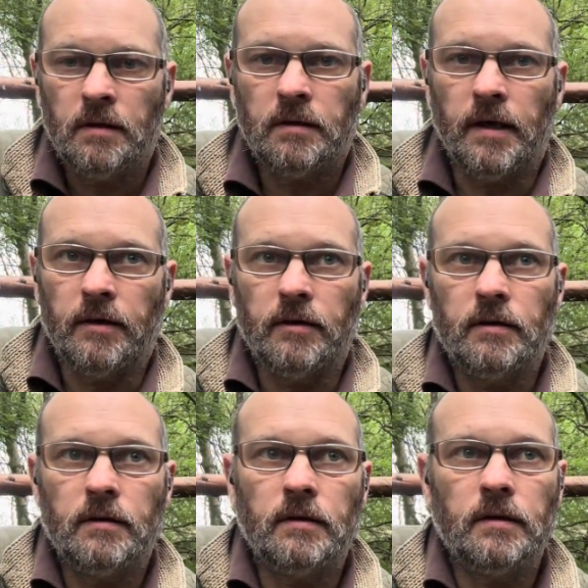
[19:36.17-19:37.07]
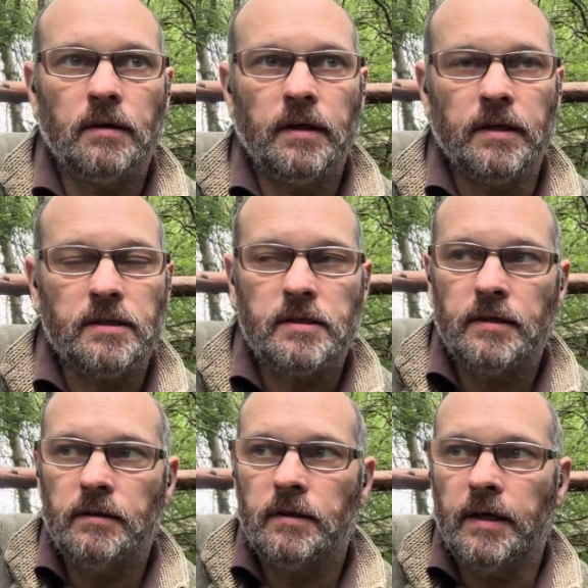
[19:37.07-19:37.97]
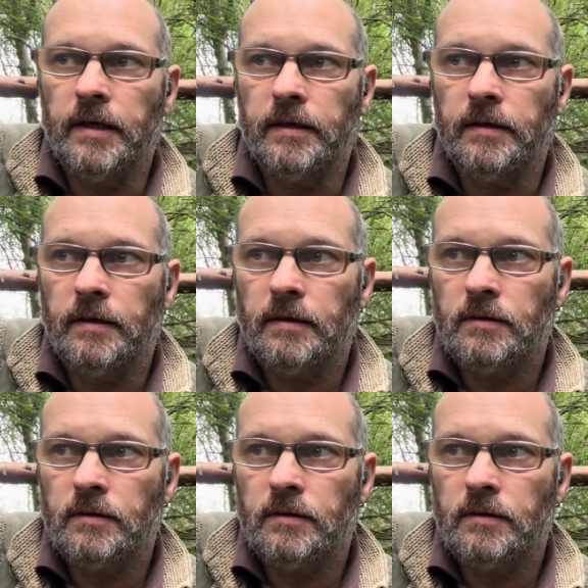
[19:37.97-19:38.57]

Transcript: Now, it's still in